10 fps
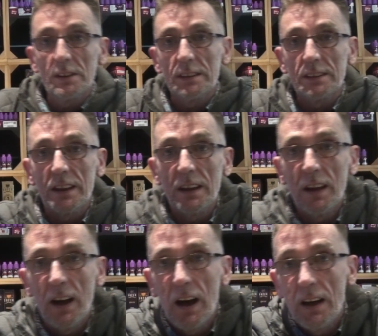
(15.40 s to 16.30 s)

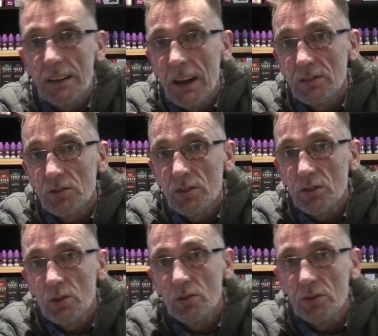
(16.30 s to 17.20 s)
today and
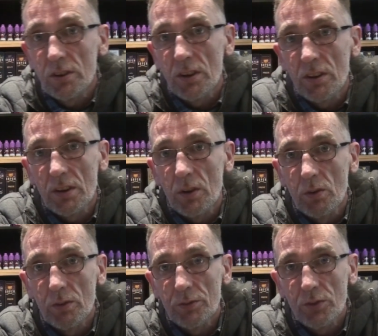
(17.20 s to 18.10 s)
actually do another
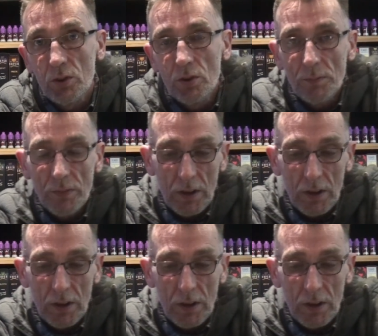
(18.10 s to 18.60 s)
little review.